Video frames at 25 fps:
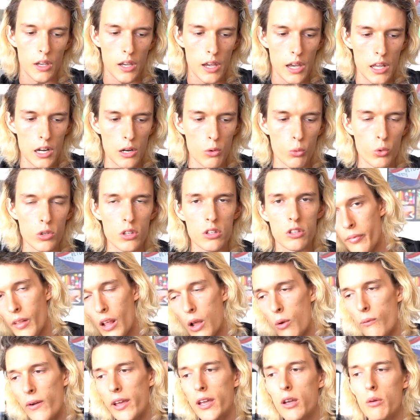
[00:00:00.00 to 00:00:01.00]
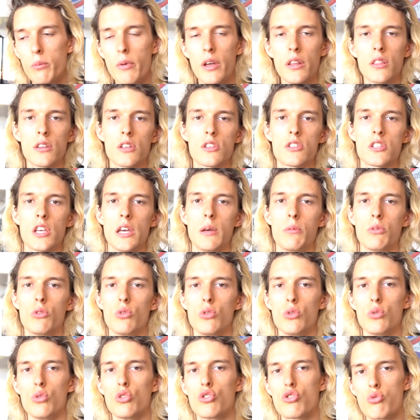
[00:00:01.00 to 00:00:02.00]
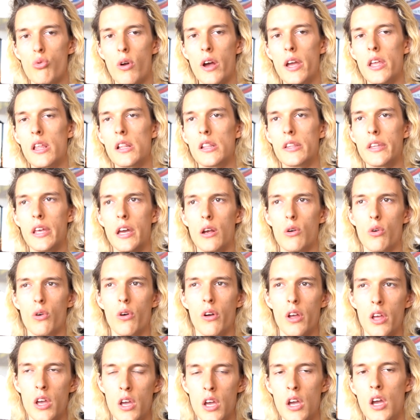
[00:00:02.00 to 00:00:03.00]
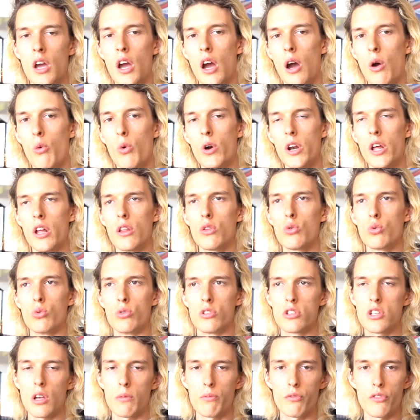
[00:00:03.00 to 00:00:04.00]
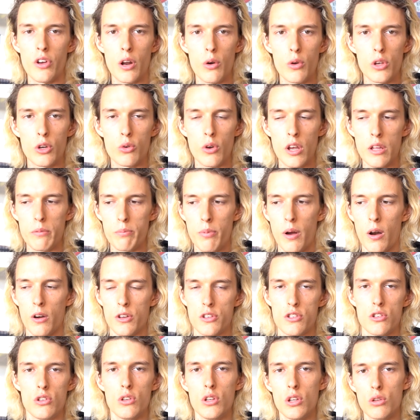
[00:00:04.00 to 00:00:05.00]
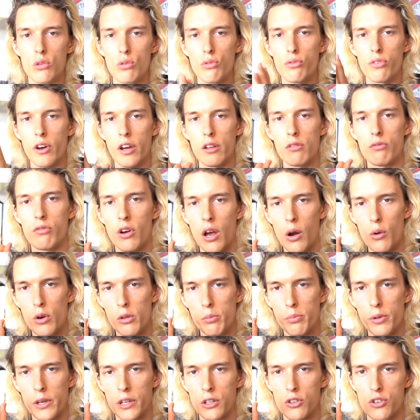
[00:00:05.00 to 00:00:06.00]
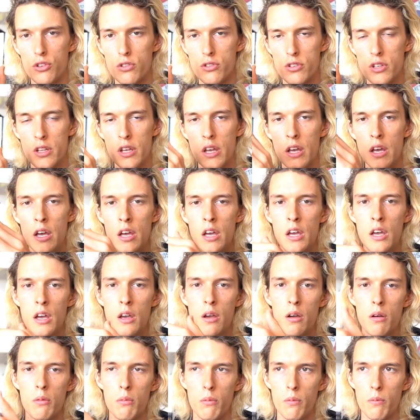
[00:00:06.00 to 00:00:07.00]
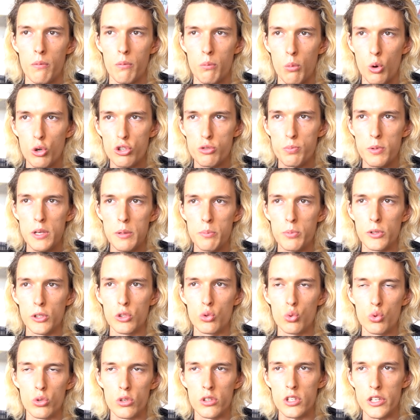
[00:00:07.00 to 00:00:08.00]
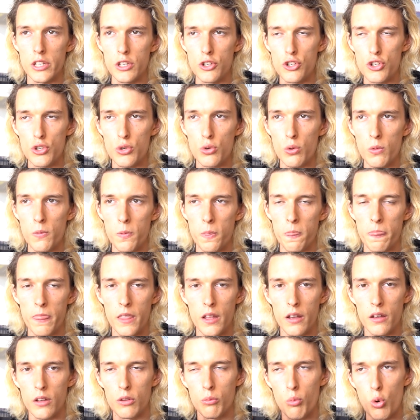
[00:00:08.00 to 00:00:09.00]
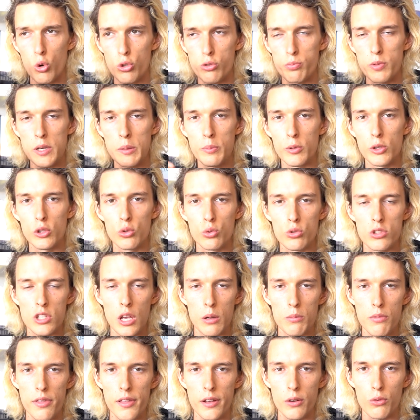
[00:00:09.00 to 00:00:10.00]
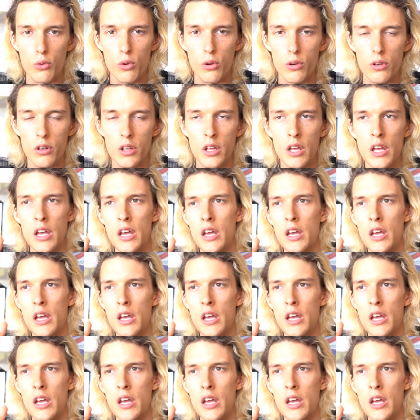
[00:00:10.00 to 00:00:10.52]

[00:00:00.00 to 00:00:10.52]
And I would recommend the same to you, trial and error. And what I do, some very great parts, you need to find viral pictures. Most people do this issue and most people do something wrong.